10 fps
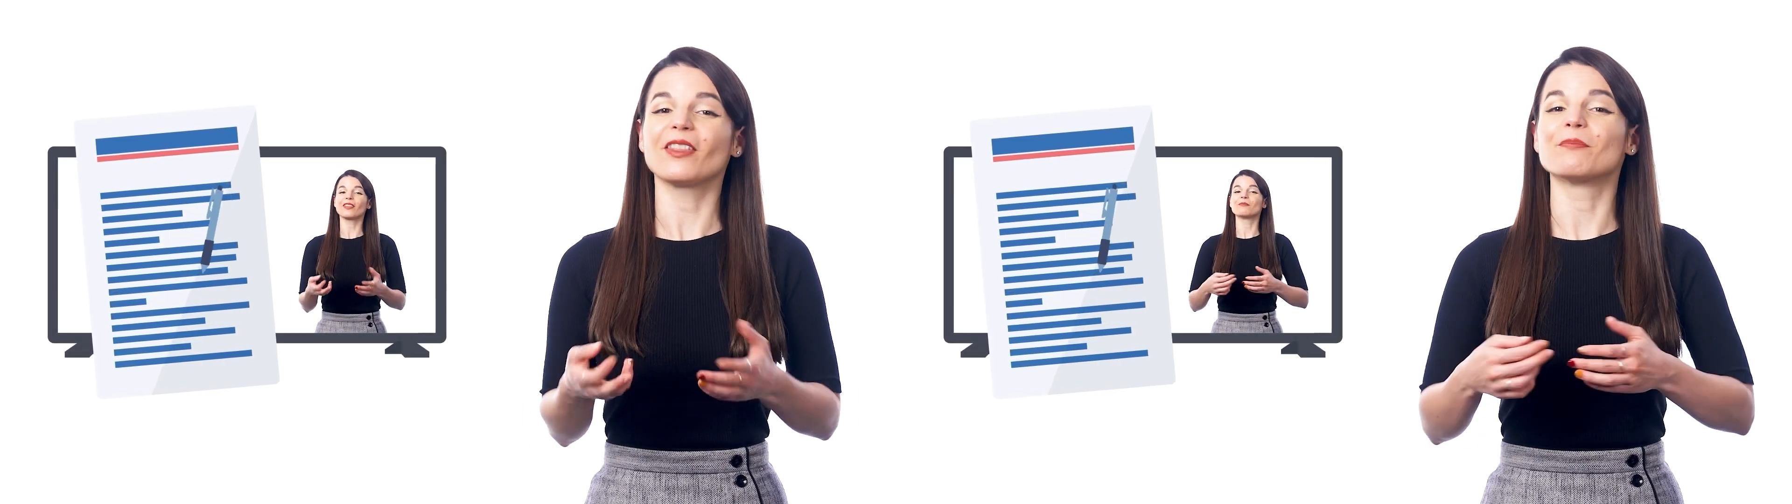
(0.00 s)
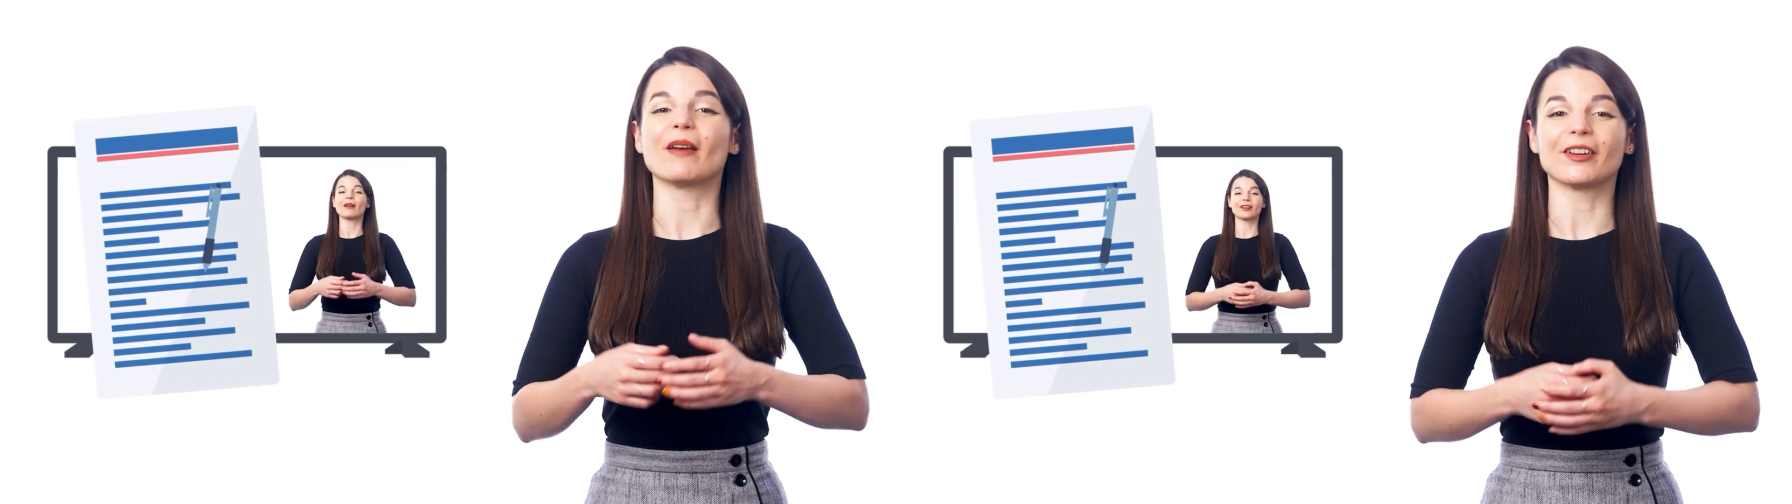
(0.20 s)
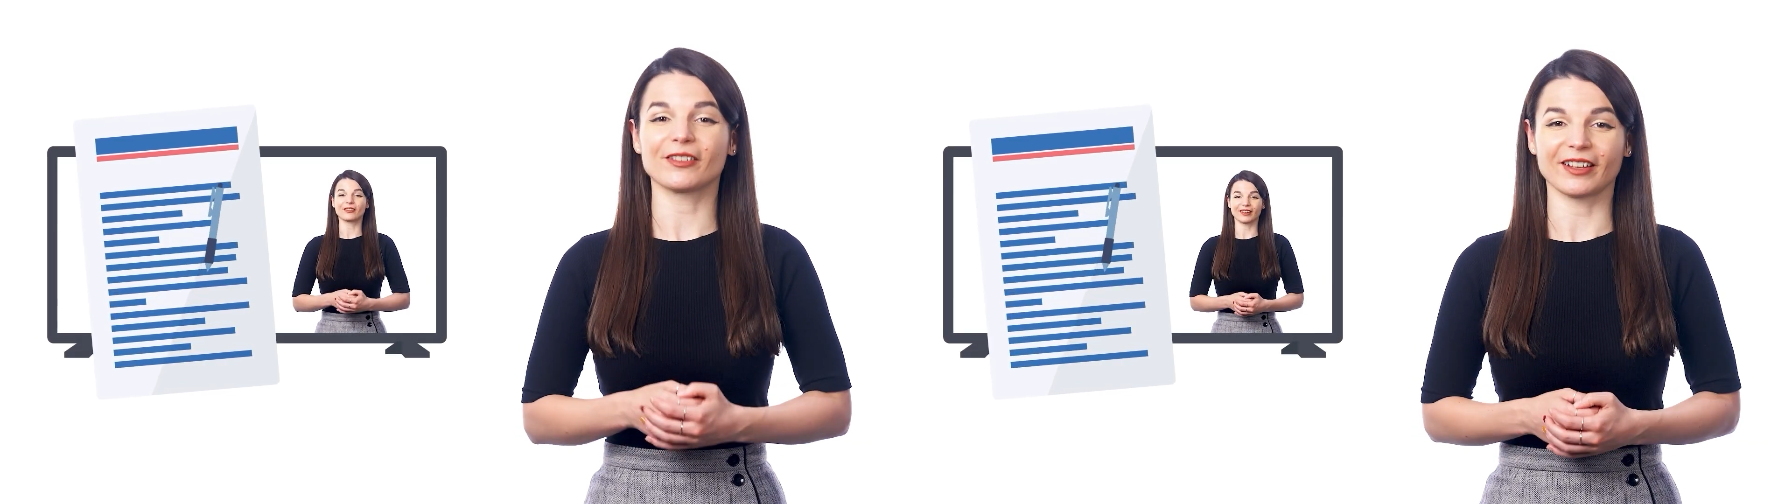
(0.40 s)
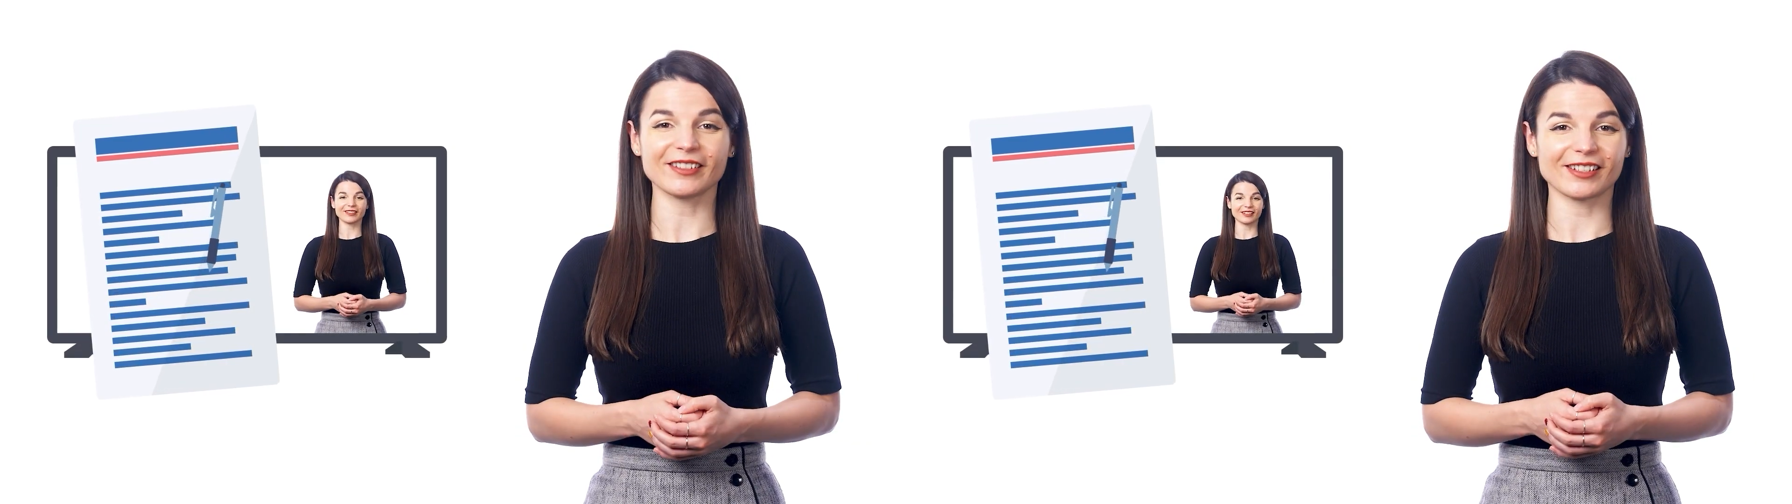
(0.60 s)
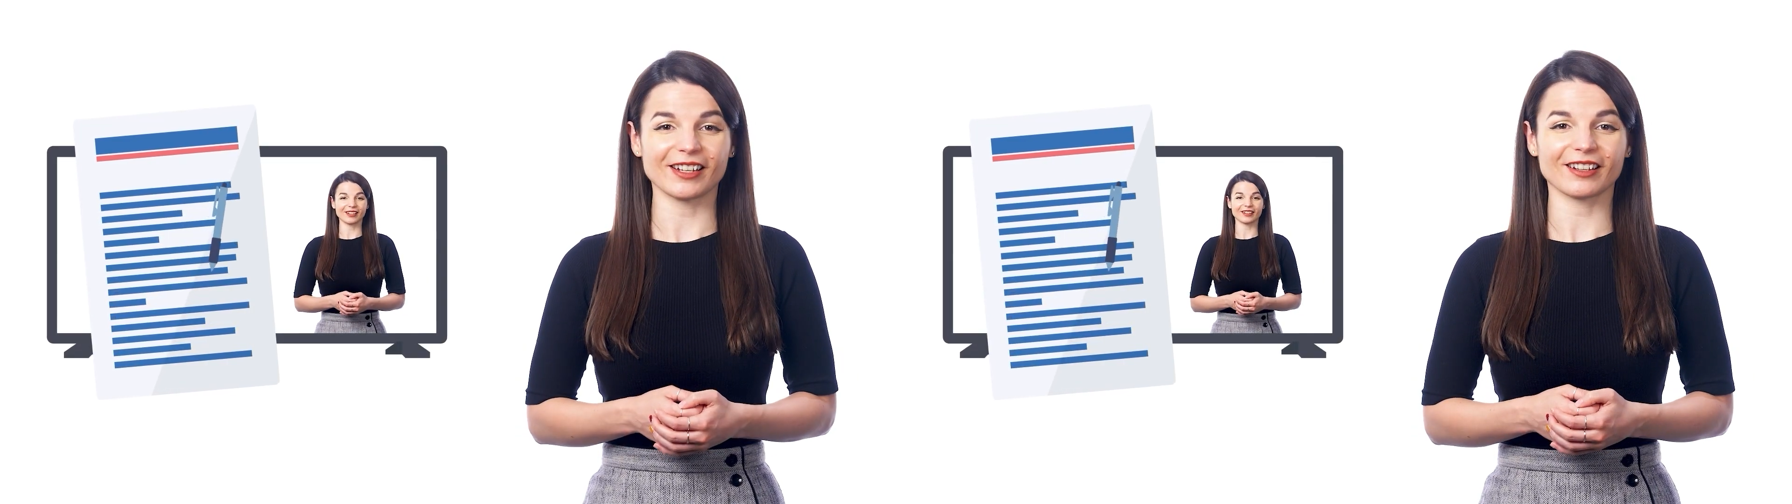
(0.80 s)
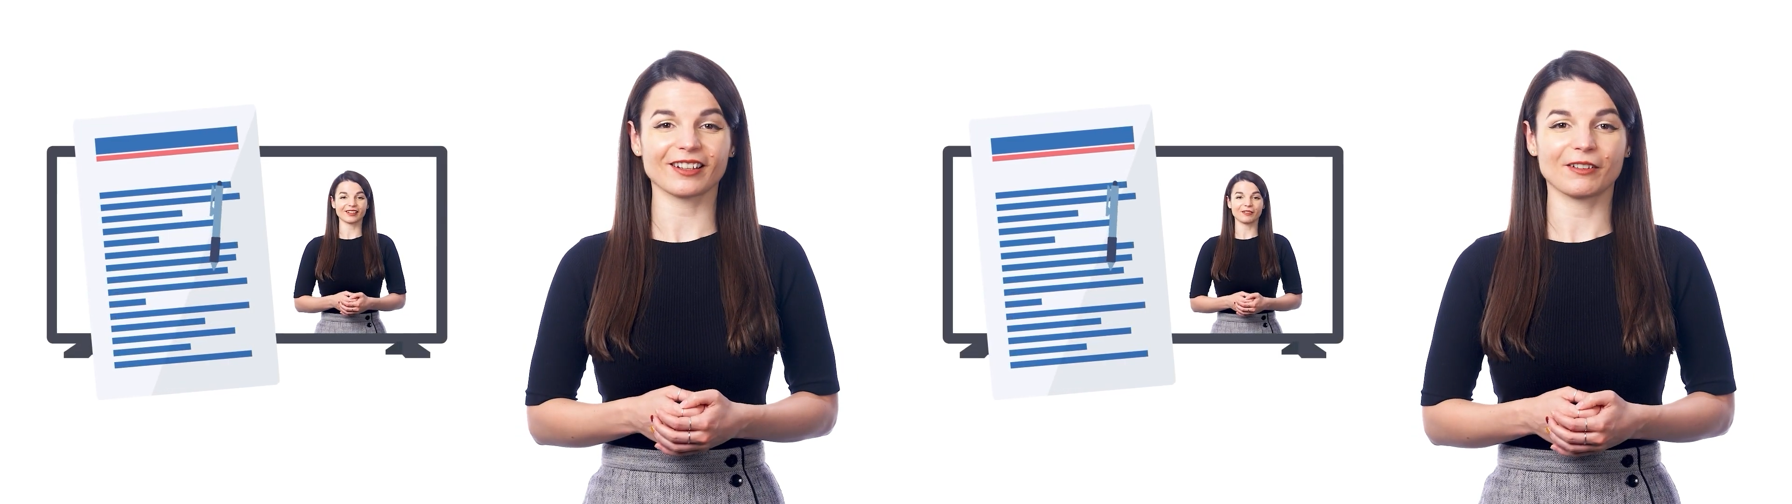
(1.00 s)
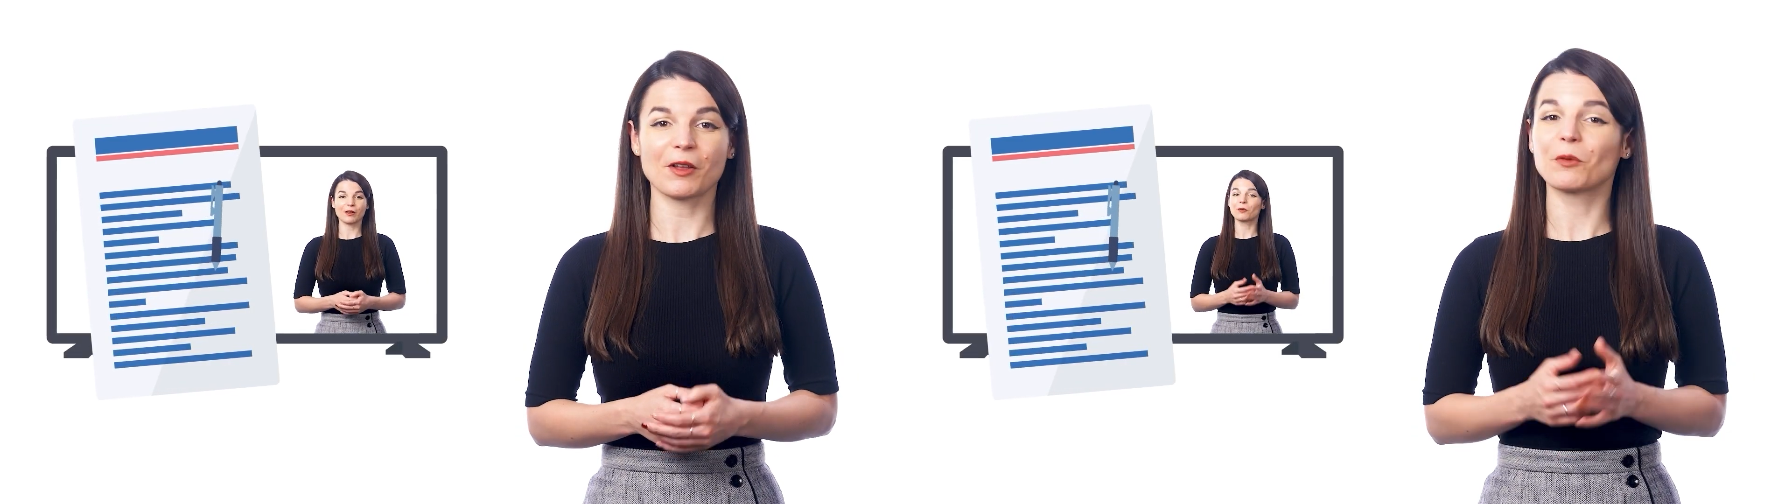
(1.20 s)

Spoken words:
the better they'll stick.